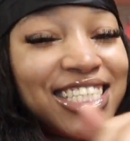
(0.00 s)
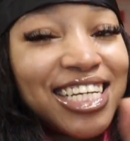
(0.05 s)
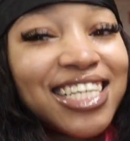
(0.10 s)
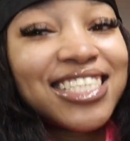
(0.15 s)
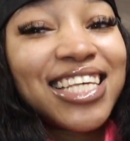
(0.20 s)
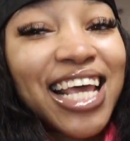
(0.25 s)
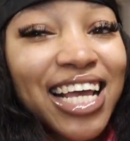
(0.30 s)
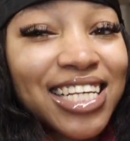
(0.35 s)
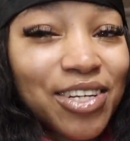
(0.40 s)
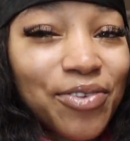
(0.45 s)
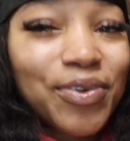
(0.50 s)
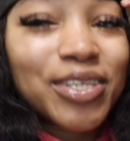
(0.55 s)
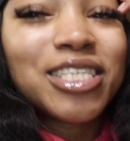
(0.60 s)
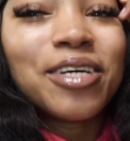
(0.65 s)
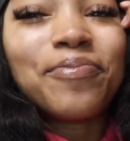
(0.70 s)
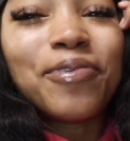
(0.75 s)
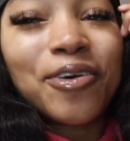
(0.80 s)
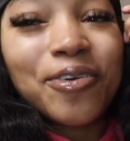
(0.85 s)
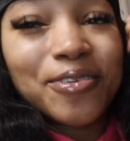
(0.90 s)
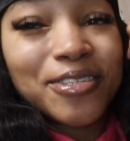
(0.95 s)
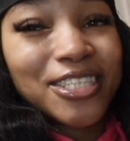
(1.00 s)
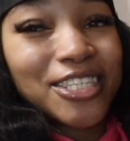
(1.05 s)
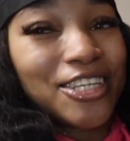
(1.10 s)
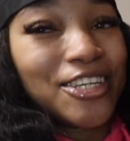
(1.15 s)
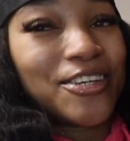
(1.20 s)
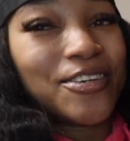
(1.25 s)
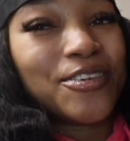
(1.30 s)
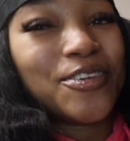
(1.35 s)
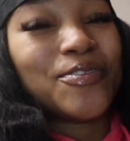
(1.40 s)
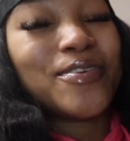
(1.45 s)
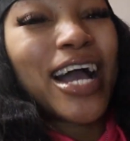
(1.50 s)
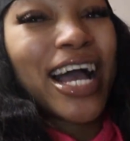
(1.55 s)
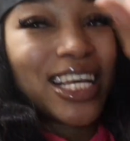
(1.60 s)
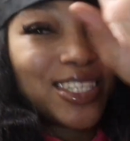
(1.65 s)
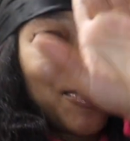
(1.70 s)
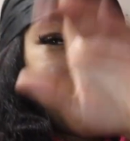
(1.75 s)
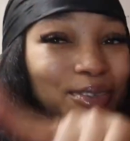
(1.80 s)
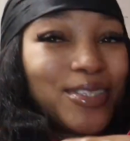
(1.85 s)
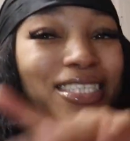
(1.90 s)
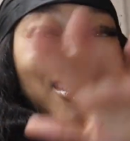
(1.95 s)
just as it was supposed to. You
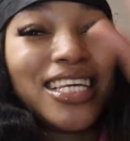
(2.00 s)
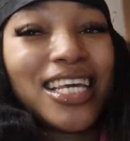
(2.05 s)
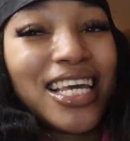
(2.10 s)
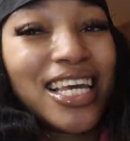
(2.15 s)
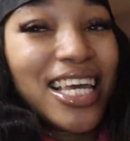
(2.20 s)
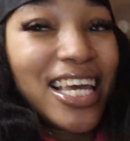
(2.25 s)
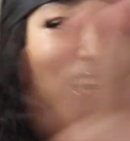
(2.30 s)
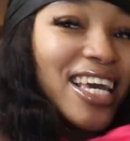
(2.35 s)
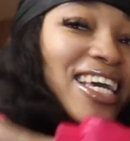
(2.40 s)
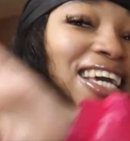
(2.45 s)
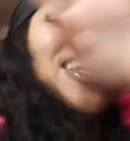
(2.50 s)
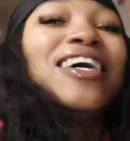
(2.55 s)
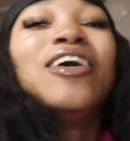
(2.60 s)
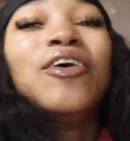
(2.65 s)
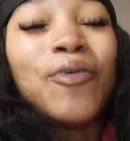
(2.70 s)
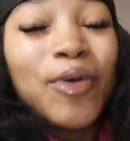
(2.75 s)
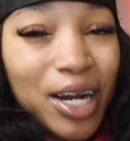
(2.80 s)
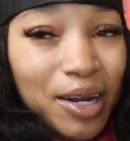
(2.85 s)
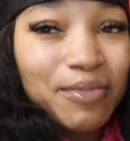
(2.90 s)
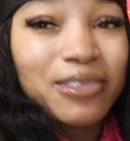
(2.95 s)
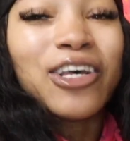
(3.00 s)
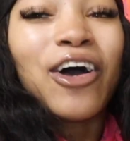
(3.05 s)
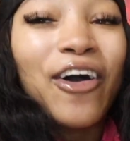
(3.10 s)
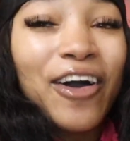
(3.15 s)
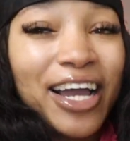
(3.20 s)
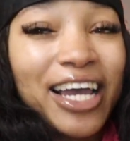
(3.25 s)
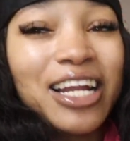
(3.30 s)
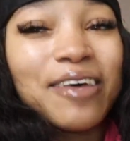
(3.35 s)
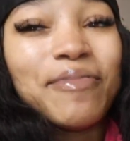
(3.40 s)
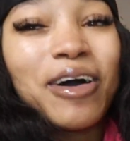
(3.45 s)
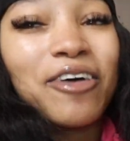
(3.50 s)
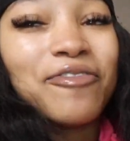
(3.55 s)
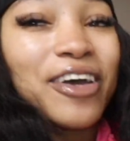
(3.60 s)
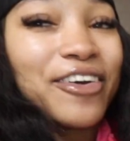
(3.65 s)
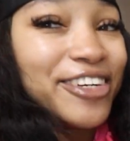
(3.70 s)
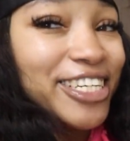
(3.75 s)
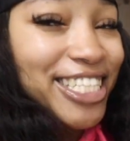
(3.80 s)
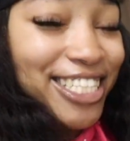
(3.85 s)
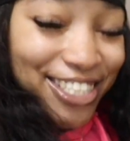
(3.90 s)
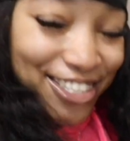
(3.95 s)
guys will see what I'm talking about
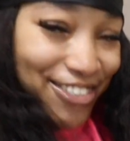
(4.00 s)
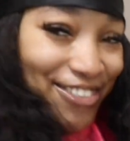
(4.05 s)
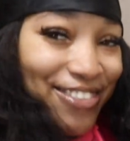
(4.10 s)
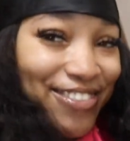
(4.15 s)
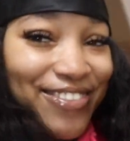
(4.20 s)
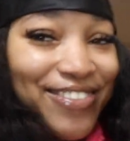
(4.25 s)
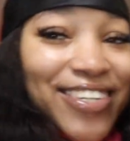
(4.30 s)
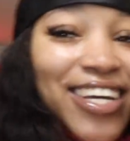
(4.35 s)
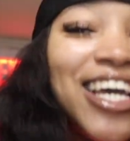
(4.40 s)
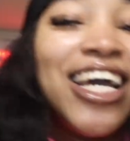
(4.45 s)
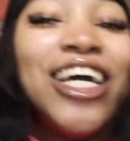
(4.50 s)
very soon.